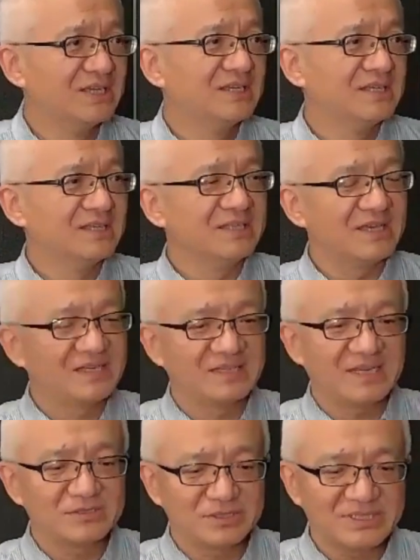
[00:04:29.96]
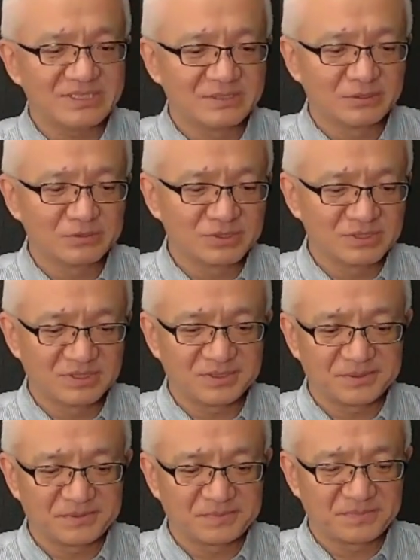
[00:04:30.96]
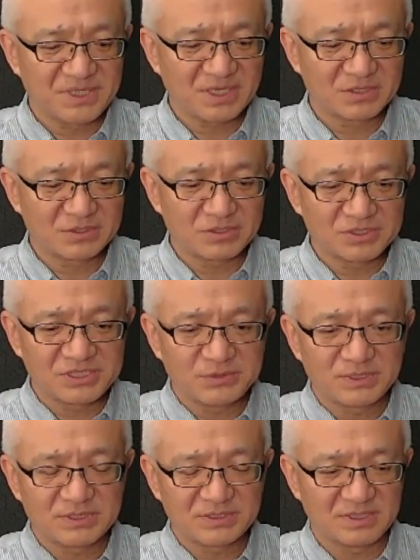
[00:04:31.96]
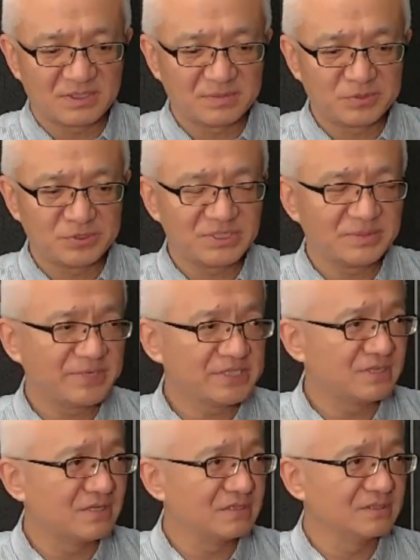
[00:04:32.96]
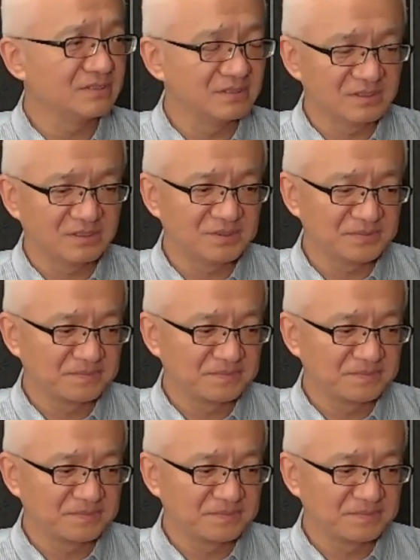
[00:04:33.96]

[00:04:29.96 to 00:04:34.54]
Yeah, actually, those technology was purely based on the